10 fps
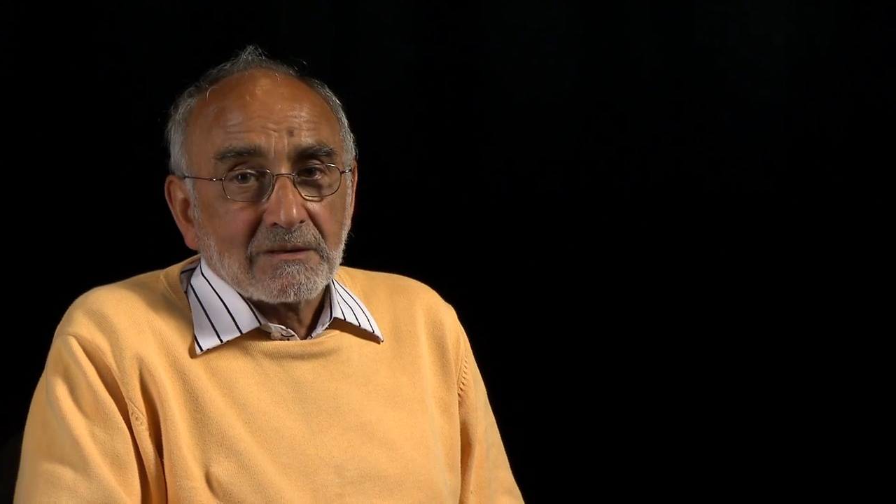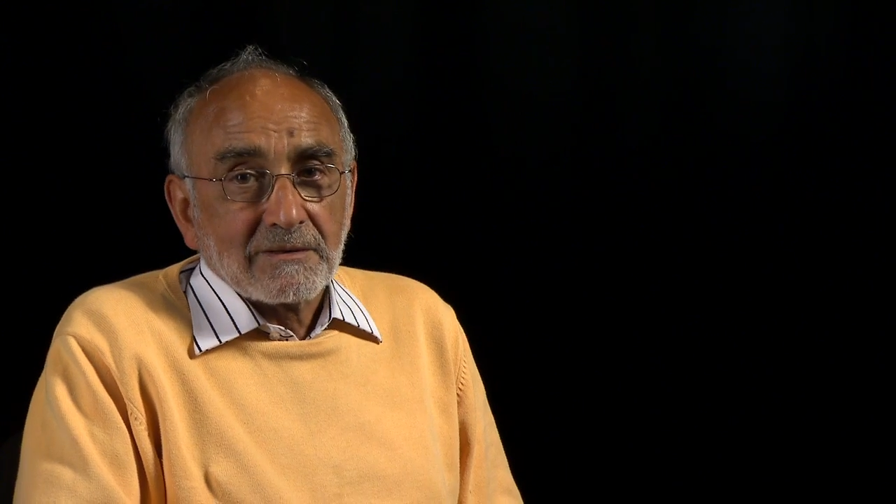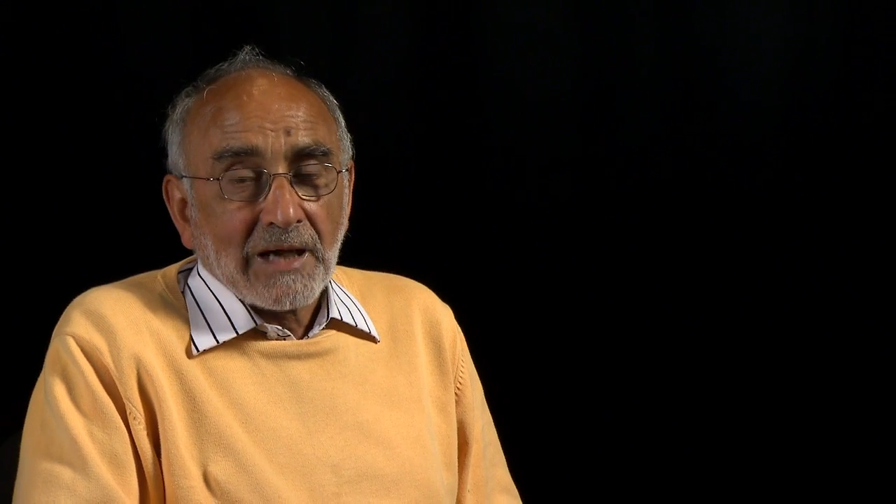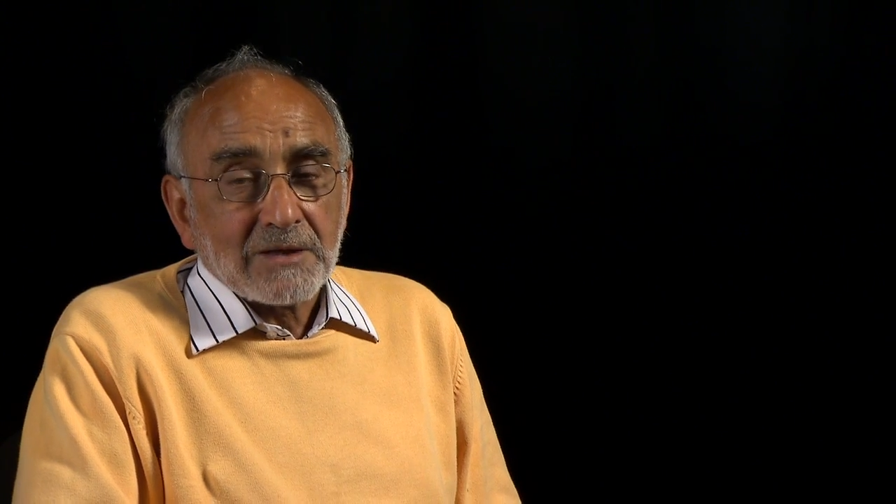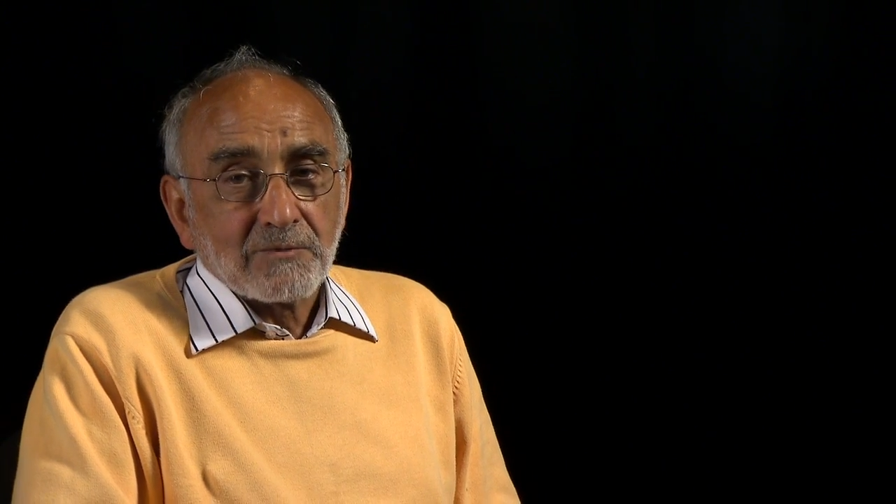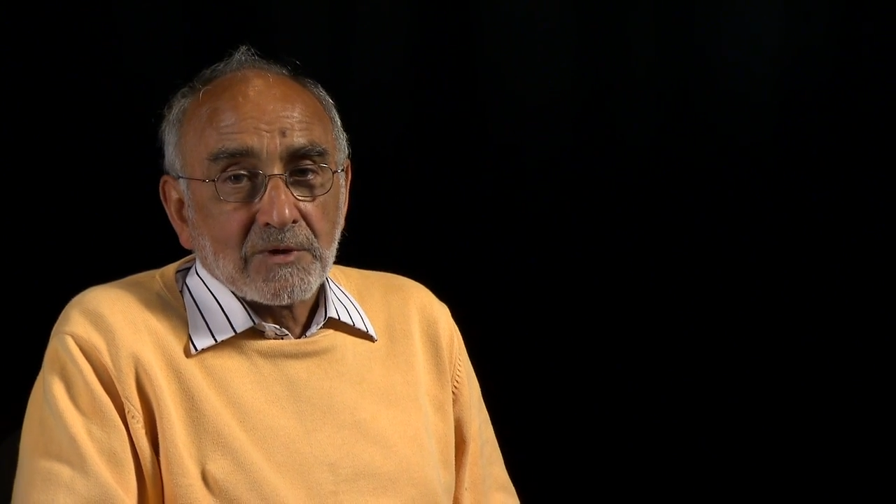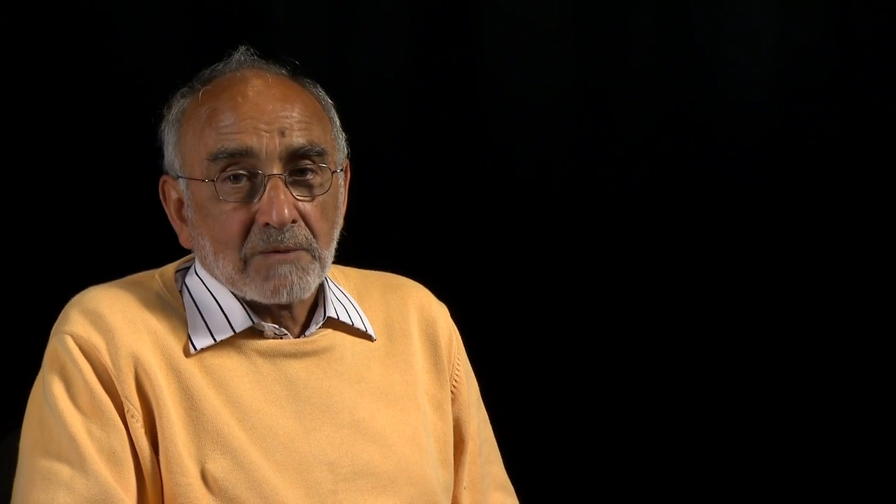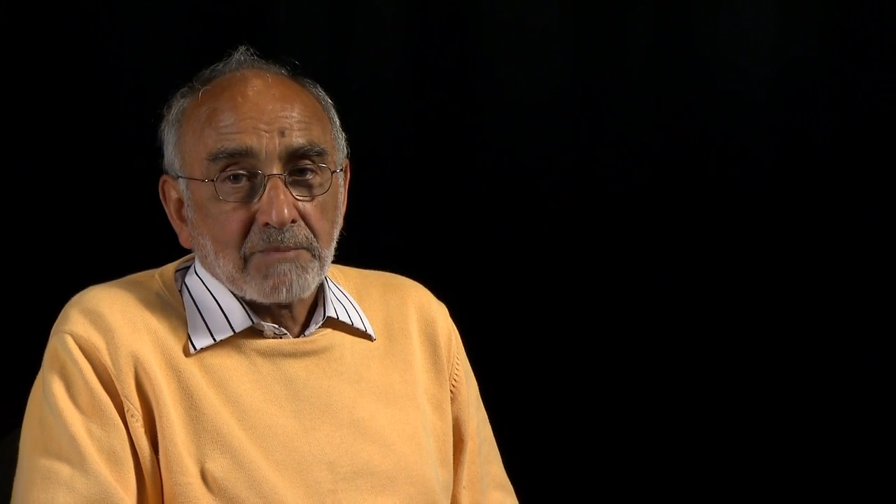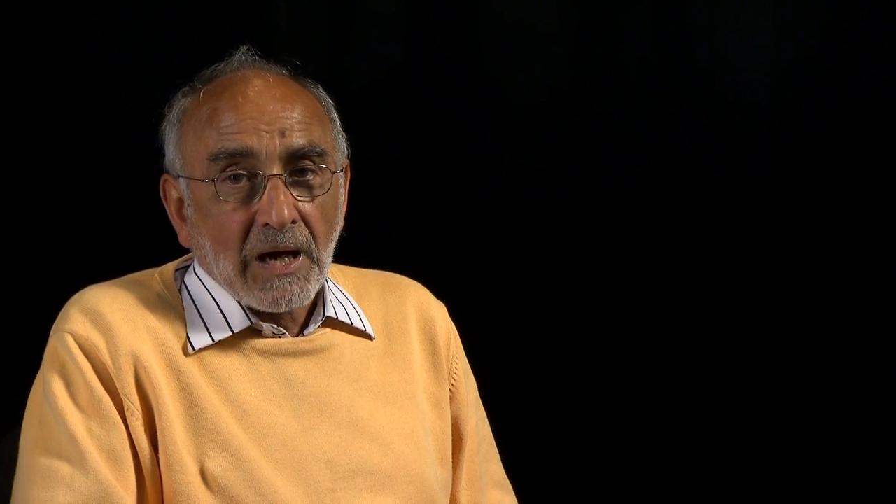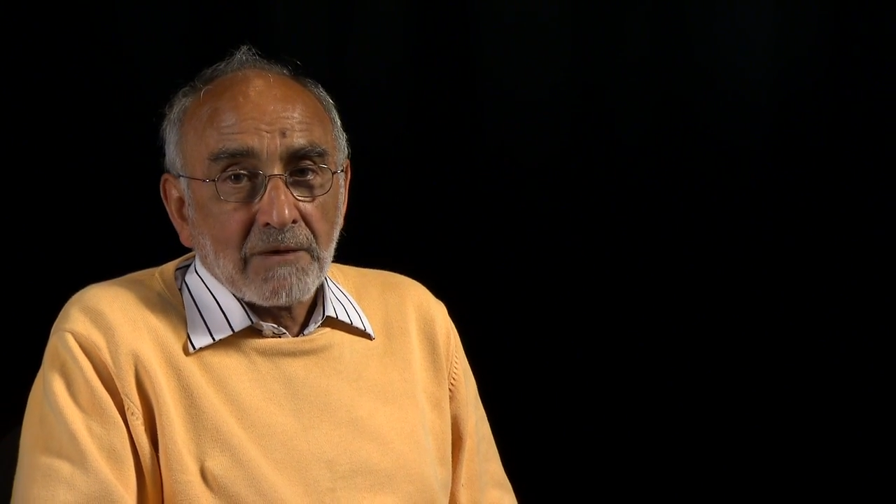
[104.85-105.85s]
that were
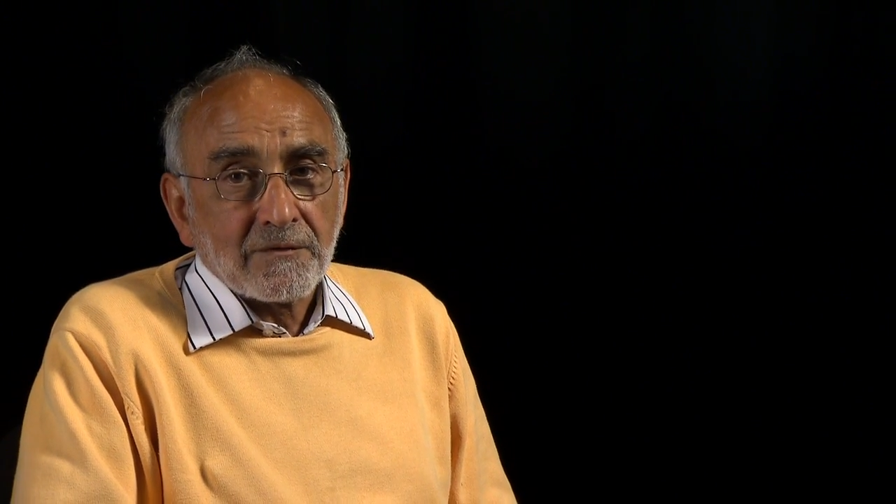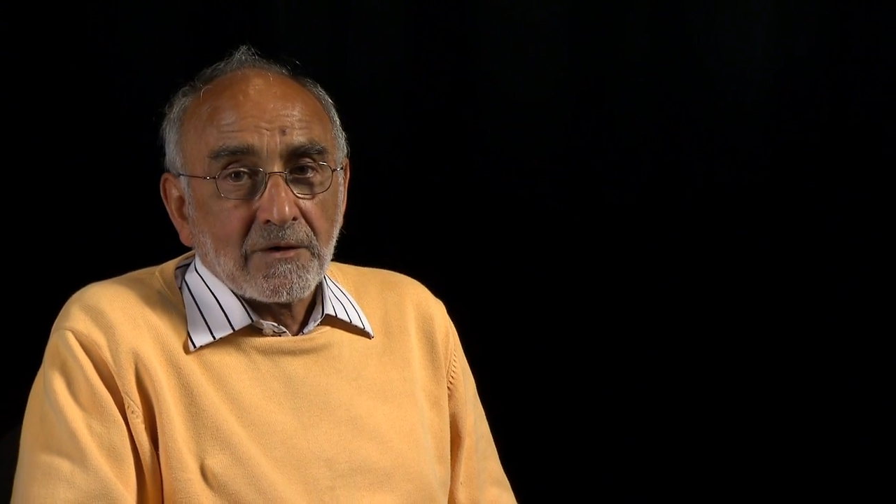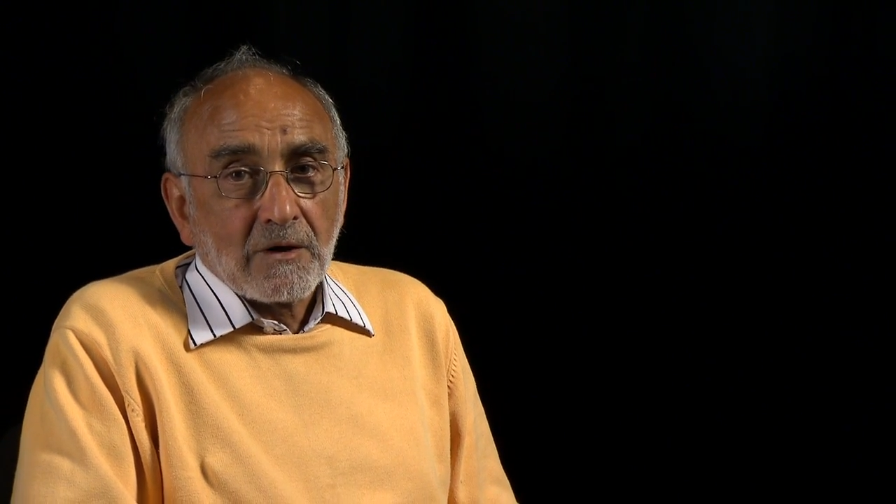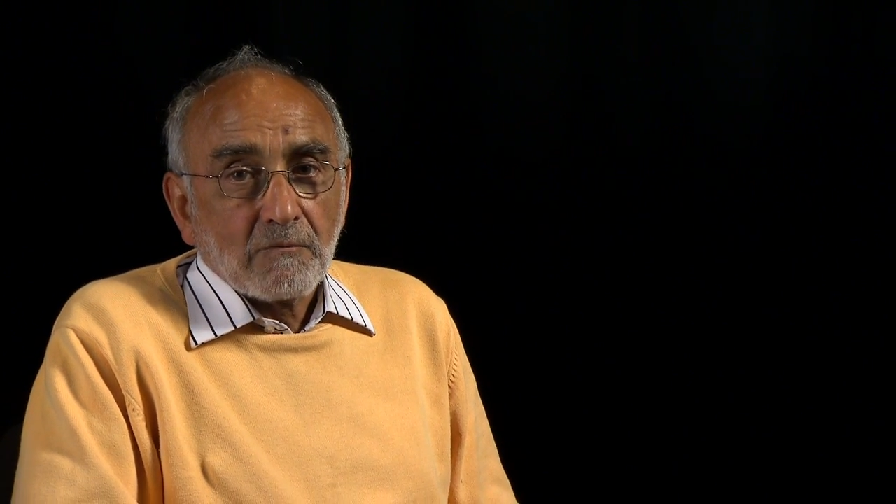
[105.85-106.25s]
above